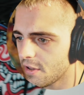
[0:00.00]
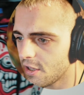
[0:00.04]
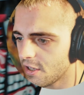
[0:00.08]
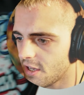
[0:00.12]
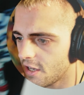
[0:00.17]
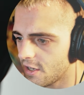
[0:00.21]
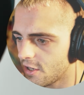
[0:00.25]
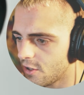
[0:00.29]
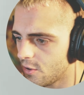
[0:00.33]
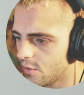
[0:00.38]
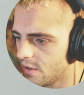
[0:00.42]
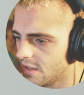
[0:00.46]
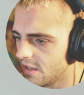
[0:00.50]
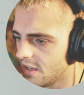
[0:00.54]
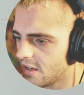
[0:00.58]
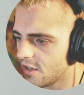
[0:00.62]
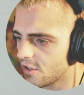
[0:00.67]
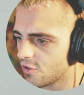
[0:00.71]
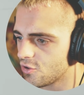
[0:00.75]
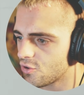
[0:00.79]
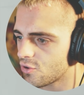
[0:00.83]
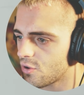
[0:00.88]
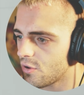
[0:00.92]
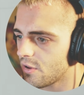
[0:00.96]
But look at Kody
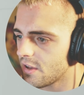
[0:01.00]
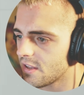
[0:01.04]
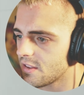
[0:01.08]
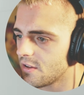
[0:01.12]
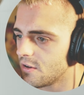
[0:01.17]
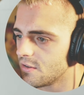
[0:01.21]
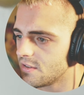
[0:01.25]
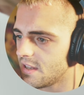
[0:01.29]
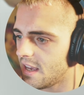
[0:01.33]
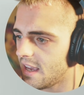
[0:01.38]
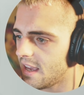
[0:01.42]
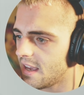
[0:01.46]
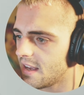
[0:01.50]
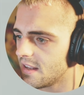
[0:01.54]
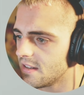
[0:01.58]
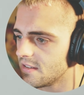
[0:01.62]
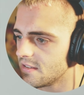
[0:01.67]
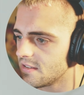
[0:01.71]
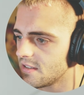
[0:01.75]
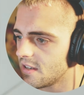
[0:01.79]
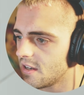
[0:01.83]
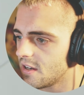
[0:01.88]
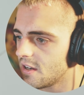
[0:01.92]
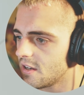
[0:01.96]
controlling those
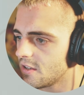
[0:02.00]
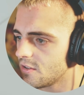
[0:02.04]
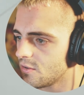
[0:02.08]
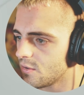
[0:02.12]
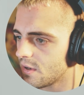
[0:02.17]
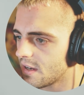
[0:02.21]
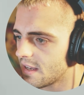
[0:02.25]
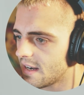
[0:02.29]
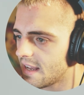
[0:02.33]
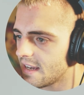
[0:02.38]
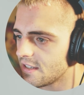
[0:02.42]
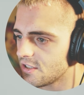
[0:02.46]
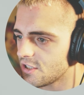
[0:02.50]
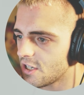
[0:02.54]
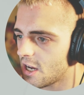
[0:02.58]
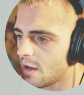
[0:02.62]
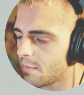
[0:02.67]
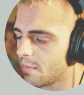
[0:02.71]
hands, doing a nice